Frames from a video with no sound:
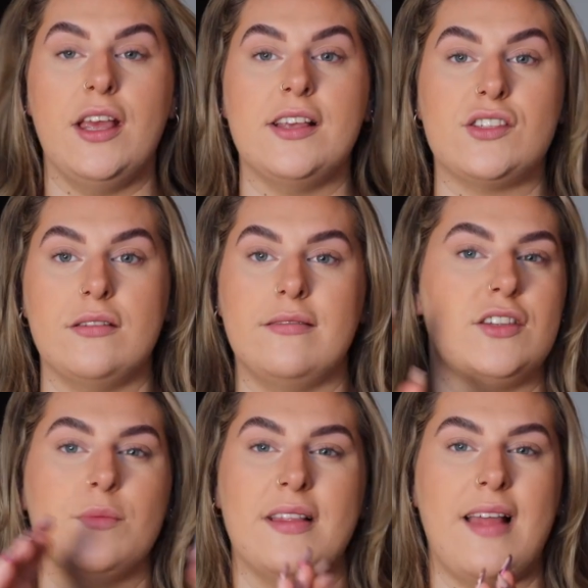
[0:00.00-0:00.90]
it's
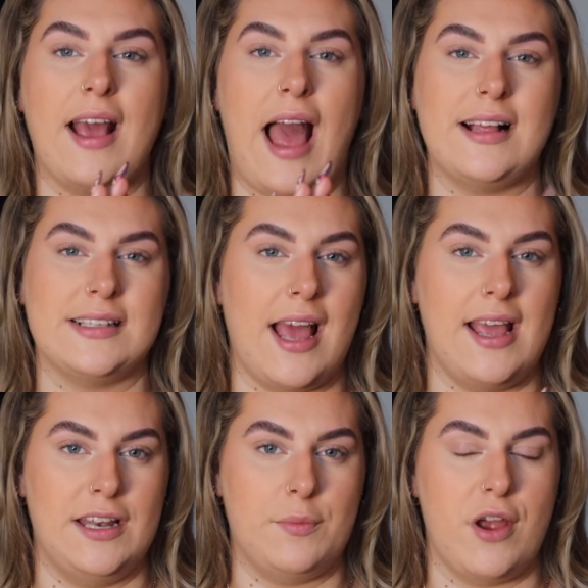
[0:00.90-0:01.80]
something like
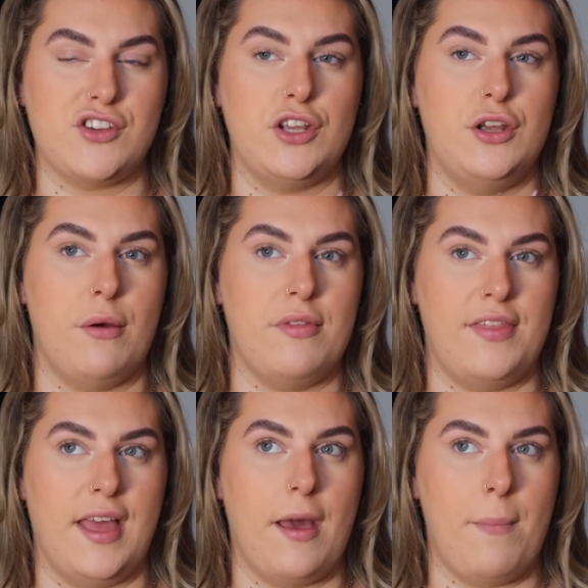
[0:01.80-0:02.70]
anxiety and depression you don't
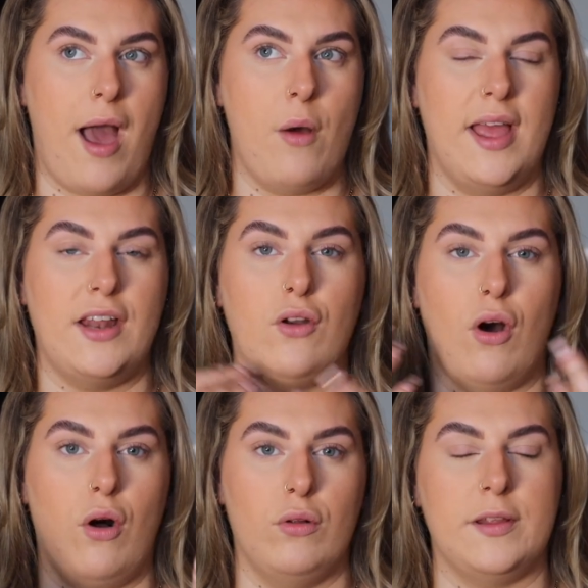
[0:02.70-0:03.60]
think about in an
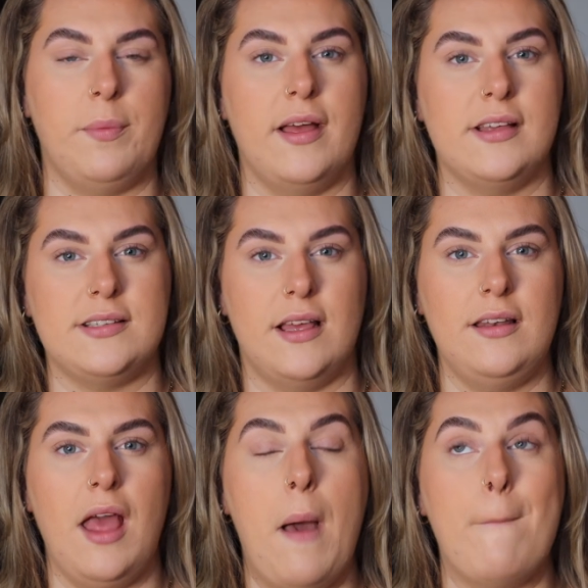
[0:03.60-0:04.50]
older
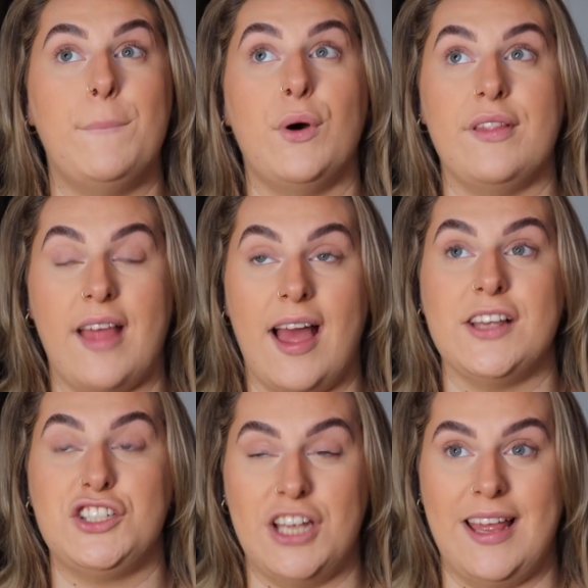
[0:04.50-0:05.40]
person, but
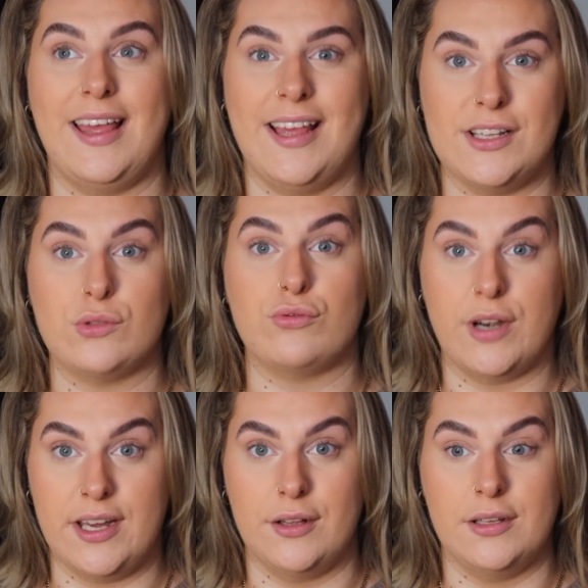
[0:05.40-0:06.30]
that shit is
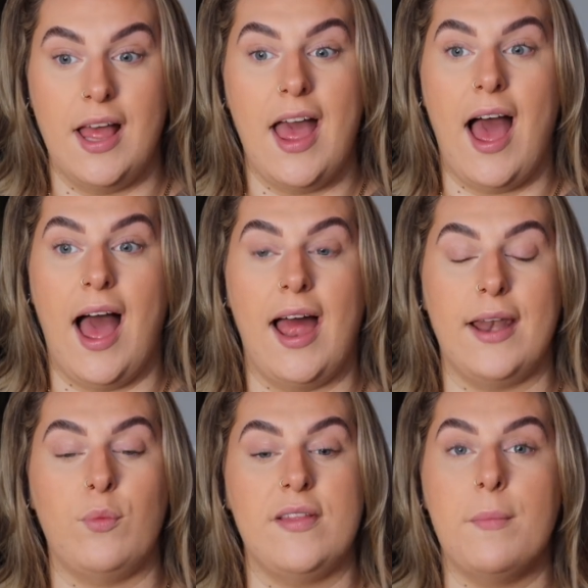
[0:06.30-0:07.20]
real.
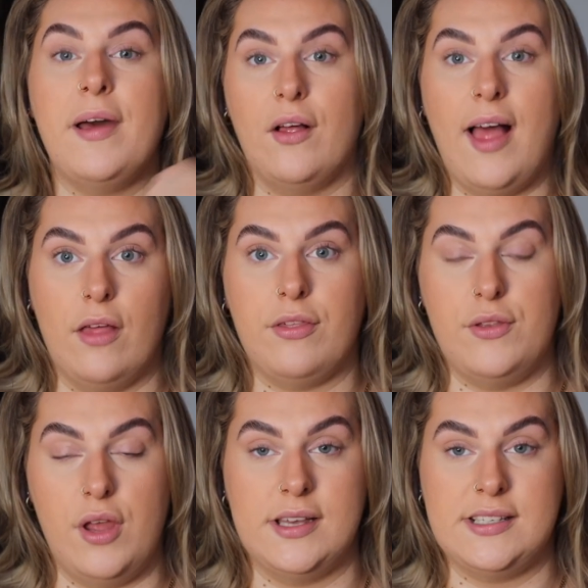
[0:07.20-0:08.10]
And when the mental health
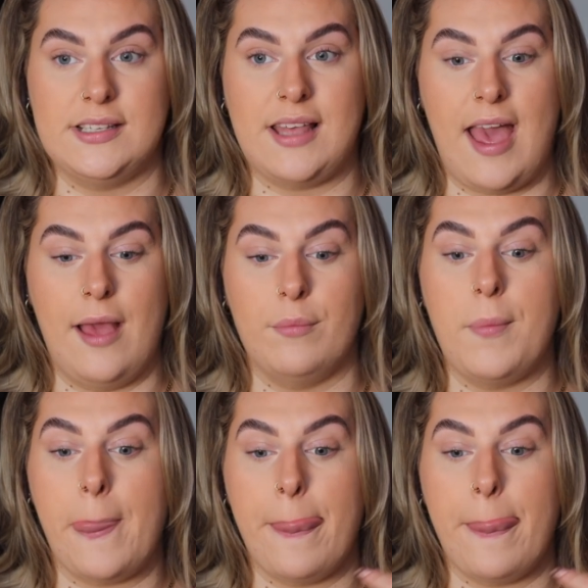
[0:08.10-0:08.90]
nurses came,